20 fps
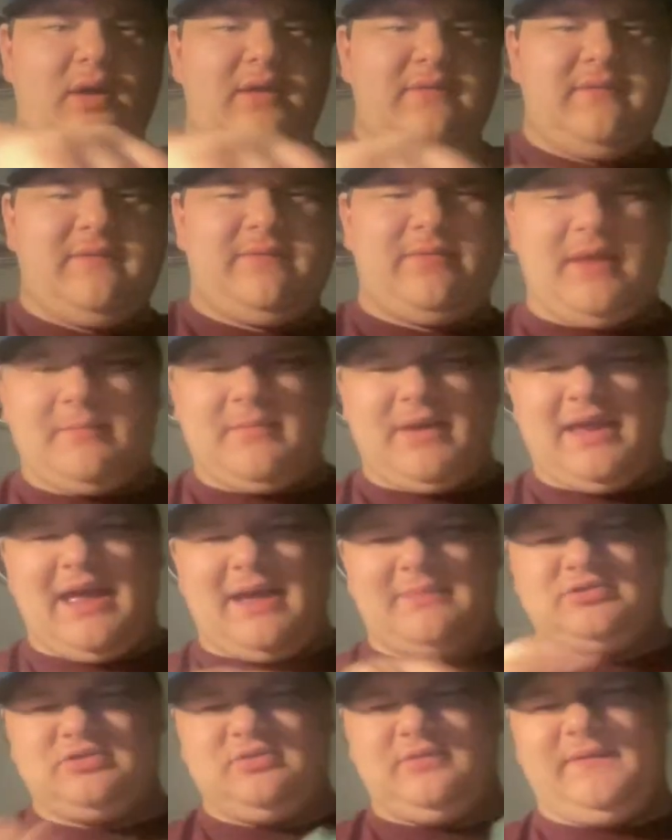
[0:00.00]
if not my
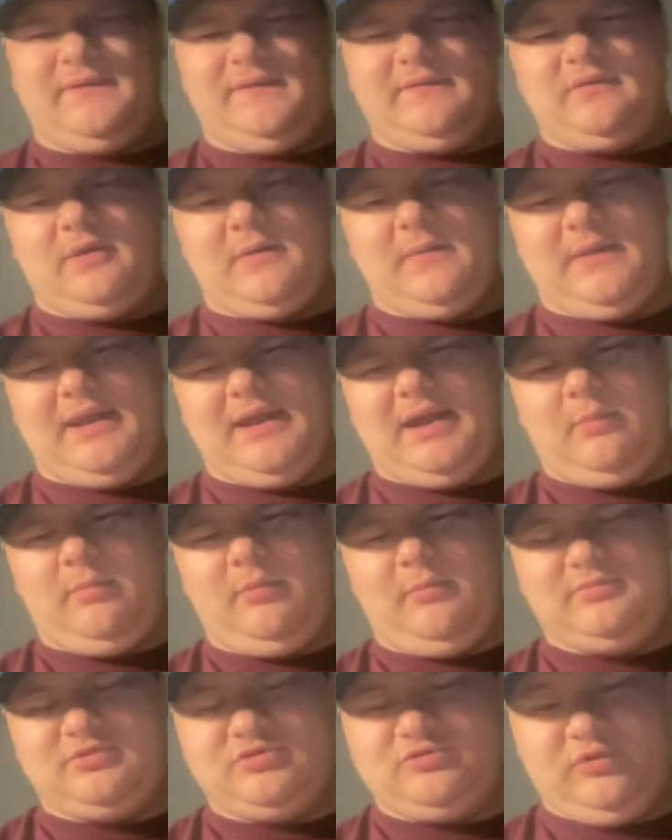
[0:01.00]
absolute favorite on the
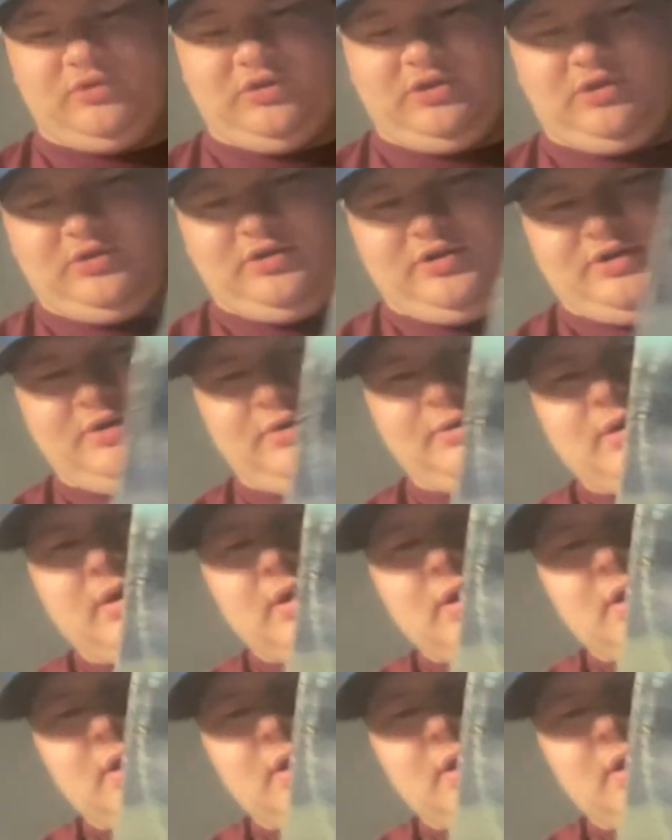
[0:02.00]
album. It's really good.